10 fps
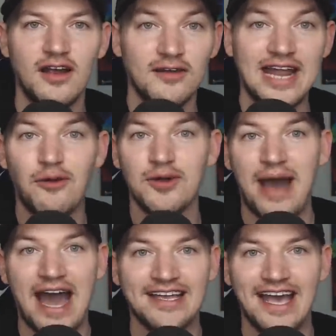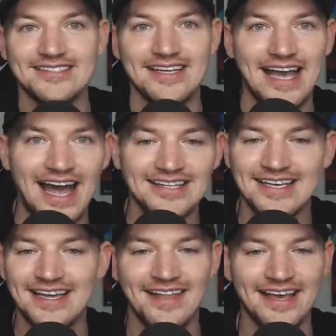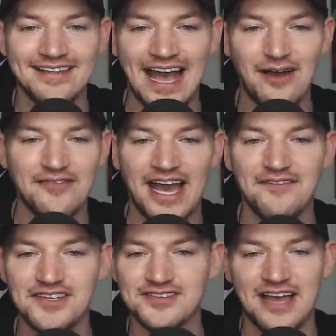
or now with podcasting content? Like, now I've kind of just,